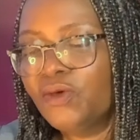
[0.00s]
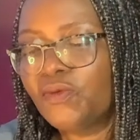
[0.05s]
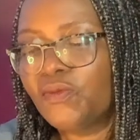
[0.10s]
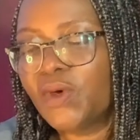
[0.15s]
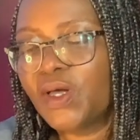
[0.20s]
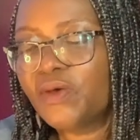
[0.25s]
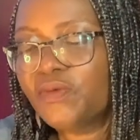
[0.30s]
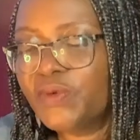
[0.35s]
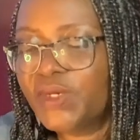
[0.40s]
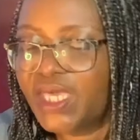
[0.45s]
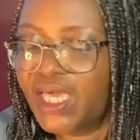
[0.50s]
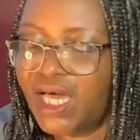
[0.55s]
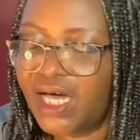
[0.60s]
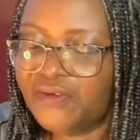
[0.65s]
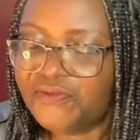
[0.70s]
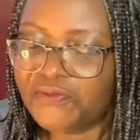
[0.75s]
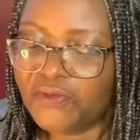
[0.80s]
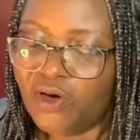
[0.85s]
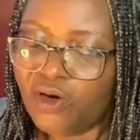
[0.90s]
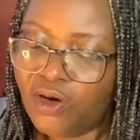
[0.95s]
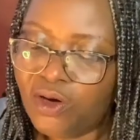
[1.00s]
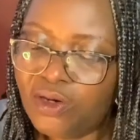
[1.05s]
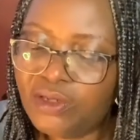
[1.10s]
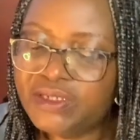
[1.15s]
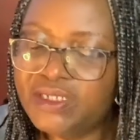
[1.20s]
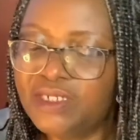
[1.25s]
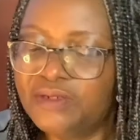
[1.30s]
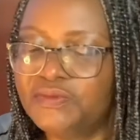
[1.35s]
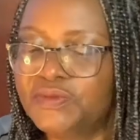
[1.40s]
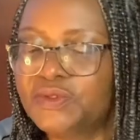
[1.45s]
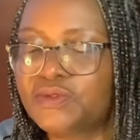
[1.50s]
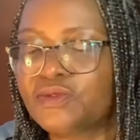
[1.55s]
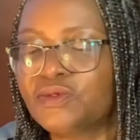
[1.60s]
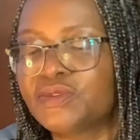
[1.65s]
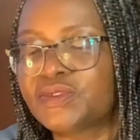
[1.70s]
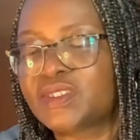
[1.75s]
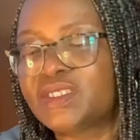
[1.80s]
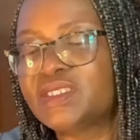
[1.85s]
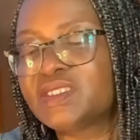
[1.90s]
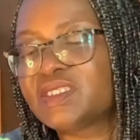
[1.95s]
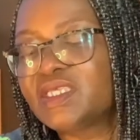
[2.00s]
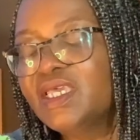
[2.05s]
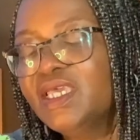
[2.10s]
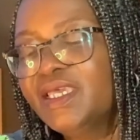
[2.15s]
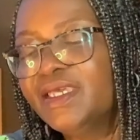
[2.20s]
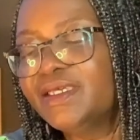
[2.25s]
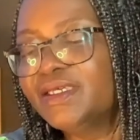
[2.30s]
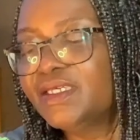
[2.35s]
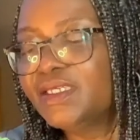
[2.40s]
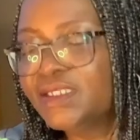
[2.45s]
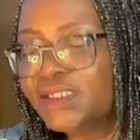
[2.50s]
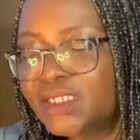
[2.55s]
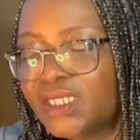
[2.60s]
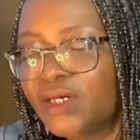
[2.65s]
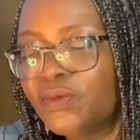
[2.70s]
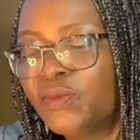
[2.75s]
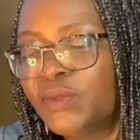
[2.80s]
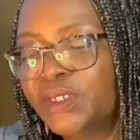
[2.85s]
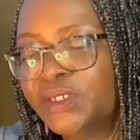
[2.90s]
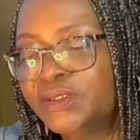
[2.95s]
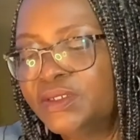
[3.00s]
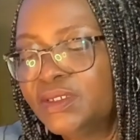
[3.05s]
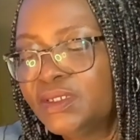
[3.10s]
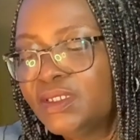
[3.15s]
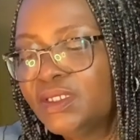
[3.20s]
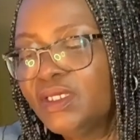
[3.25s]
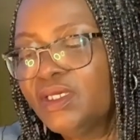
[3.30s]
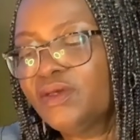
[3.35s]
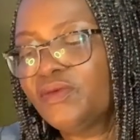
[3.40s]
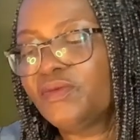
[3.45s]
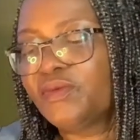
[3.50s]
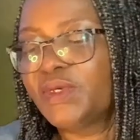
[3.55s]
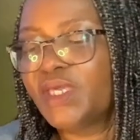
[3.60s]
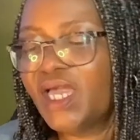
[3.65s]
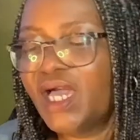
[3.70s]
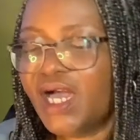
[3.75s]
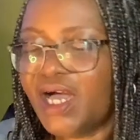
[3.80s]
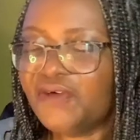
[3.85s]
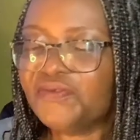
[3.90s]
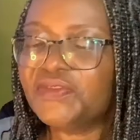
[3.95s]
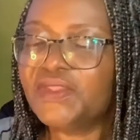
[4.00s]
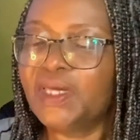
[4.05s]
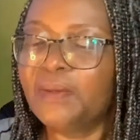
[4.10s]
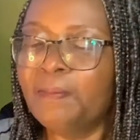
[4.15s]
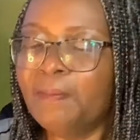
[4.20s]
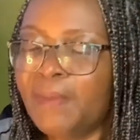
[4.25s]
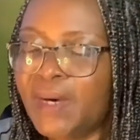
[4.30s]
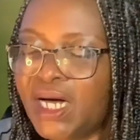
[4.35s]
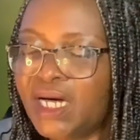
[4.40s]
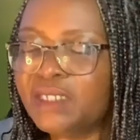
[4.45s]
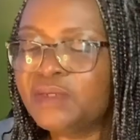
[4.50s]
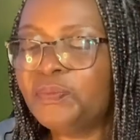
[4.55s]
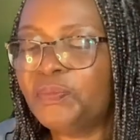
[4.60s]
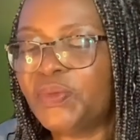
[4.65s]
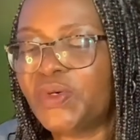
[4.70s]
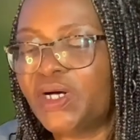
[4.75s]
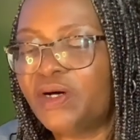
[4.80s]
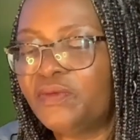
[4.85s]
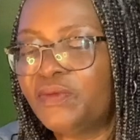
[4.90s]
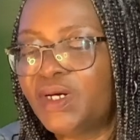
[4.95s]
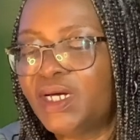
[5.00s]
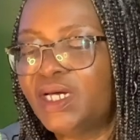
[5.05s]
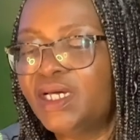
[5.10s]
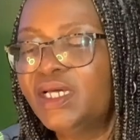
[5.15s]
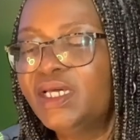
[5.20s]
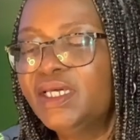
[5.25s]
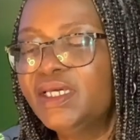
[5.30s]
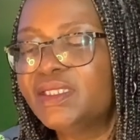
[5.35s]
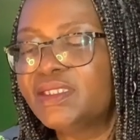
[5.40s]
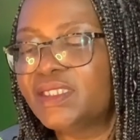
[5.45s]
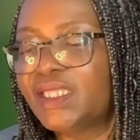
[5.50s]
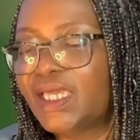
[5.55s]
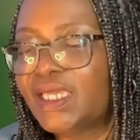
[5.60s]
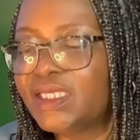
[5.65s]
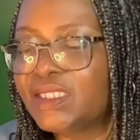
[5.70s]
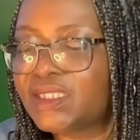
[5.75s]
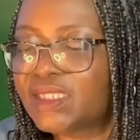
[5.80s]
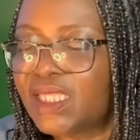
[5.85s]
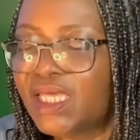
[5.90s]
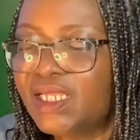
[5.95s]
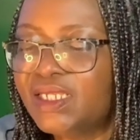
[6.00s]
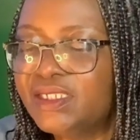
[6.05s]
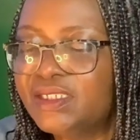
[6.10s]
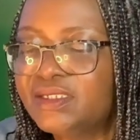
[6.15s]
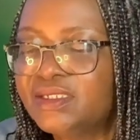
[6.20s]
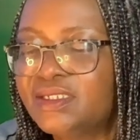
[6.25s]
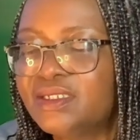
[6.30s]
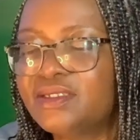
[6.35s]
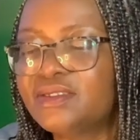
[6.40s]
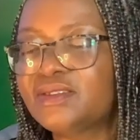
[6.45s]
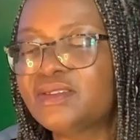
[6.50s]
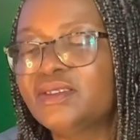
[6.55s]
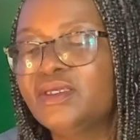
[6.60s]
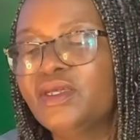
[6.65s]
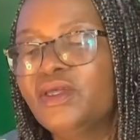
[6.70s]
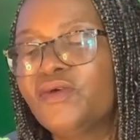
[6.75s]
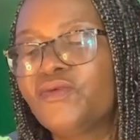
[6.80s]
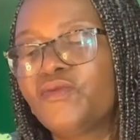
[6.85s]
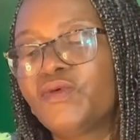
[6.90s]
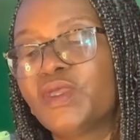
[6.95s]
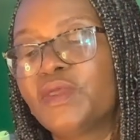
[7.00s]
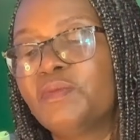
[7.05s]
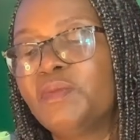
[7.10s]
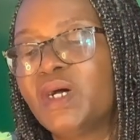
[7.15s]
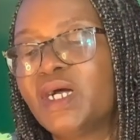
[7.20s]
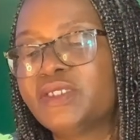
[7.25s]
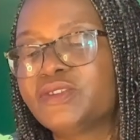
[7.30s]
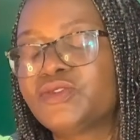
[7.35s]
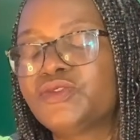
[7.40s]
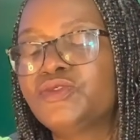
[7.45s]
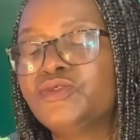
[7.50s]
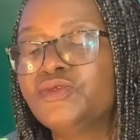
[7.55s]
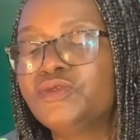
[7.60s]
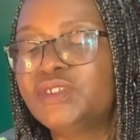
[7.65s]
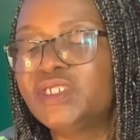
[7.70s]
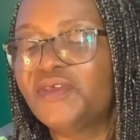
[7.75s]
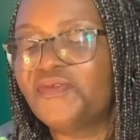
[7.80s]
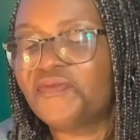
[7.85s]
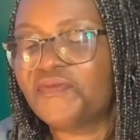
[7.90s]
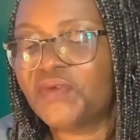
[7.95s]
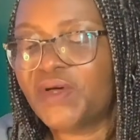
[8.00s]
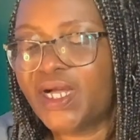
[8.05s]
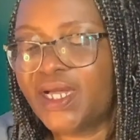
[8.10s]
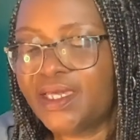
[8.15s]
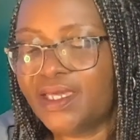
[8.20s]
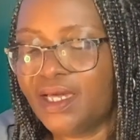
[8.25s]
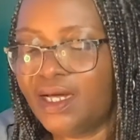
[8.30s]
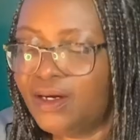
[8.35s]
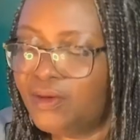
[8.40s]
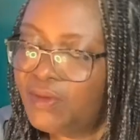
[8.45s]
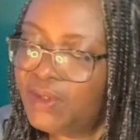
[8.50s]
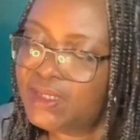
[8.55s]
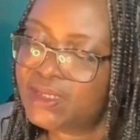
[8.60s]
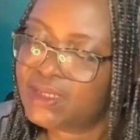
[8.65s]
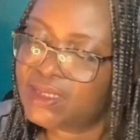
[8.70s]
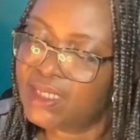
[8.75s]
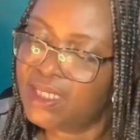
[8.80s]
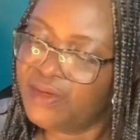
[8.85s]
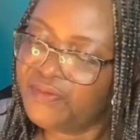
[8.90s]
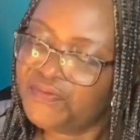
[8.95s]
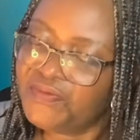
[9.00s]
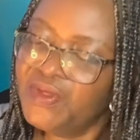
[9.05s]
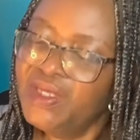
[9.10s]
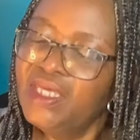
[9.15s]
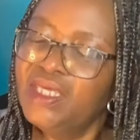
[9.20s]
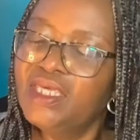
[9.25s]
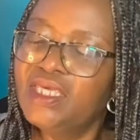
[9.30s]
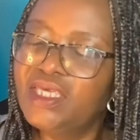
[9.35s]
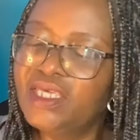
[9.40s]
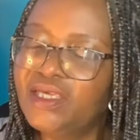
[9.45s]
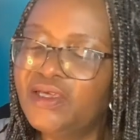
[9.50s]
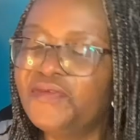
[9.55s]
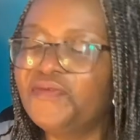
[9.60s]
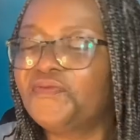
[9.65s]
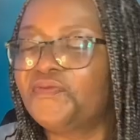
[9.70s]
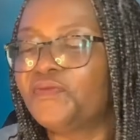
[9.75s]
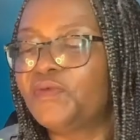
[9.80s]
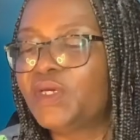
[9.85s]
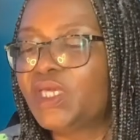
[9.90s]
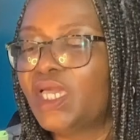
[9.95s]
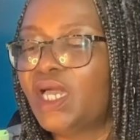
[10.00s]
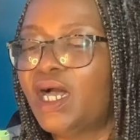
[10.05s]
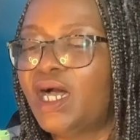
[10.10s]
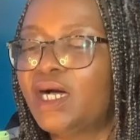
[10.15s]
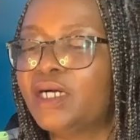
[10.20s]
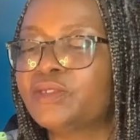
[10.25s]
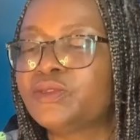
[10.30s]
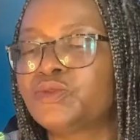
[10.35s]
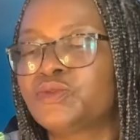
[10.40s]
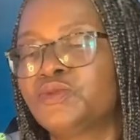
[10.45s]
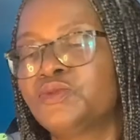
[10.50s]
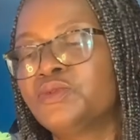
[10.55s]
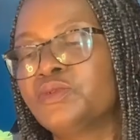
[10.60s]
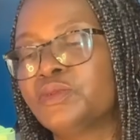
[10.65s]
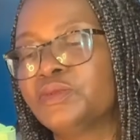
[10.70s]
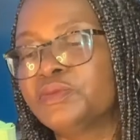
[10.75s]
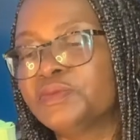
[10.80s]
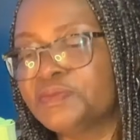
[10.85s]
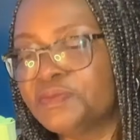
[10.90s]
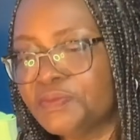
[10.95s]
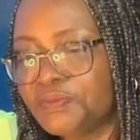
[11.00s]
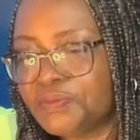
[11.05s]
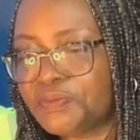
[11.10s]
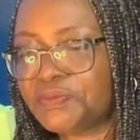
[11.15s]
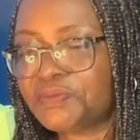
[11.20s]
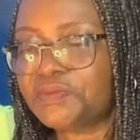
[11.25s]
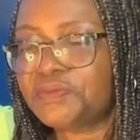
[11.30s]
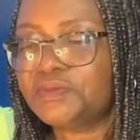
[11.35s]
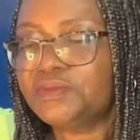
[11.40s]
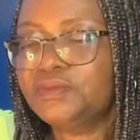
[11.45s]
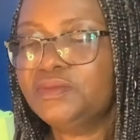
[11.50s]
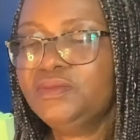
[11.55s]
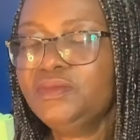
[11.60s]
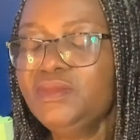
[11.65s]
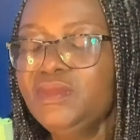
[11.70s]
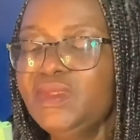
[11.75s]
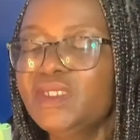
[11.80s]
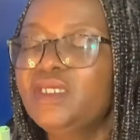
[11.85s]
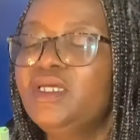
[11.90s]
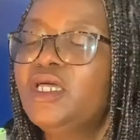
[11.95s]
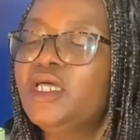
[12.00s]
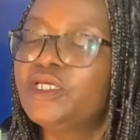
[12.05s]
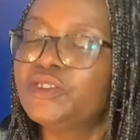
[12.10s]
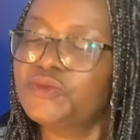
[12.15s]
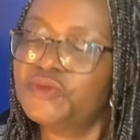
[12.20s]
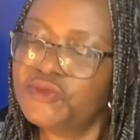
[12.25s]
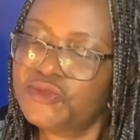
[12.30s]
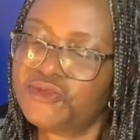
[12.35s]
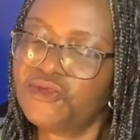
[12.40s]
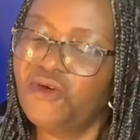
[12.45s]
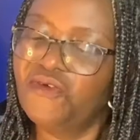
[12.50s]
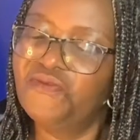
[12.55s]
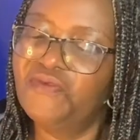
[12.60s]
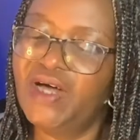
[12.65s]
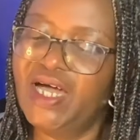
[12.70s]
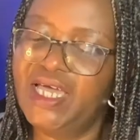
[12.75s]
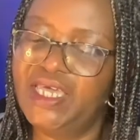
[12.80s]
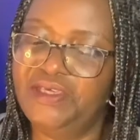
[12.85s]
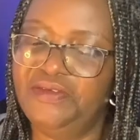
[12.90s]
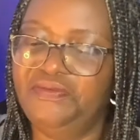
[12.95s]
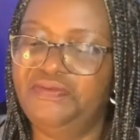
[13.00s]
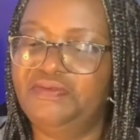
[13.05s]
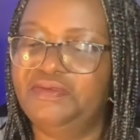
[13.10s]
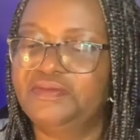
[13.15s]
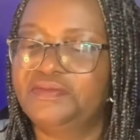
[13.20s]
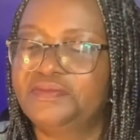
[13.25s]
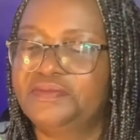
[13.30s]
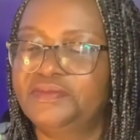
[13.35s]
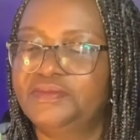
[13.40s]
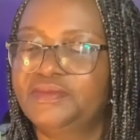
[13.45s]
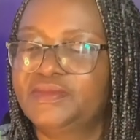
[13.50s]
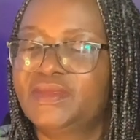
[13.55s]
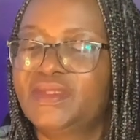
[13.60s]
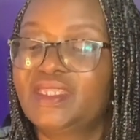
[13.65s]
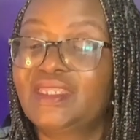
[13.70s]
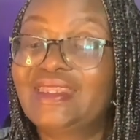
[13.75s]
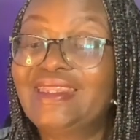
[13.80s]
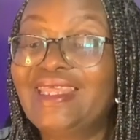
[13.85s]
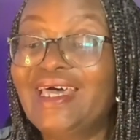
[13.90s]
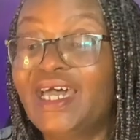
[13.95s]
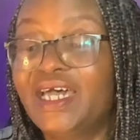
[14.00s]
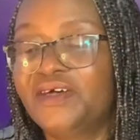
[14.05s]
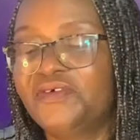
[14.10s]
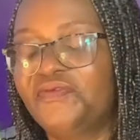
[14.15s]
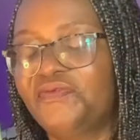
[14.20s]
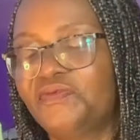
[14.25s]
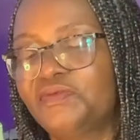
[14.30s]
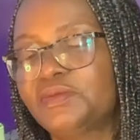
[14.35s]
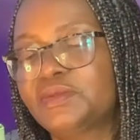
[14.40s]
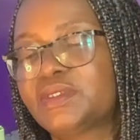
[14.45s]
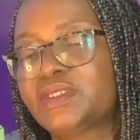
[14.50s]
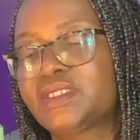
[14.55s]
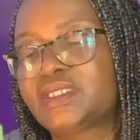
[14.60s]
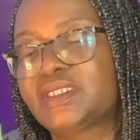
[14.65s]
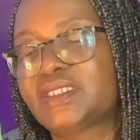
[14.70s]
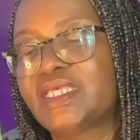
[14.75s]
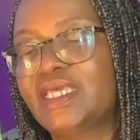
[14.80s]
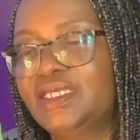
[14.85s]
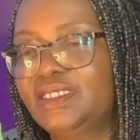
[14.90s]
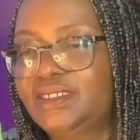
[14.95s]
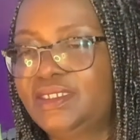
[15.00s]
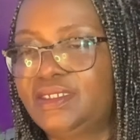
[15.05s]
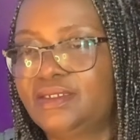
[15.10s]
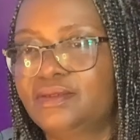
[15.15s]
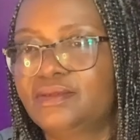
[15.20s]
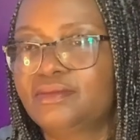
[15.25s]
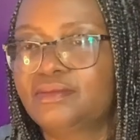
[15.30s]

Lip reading: when we have all the resources in the world? We have the manpower, the intelligence. We must unify ourselves if we are to survive. Nav said.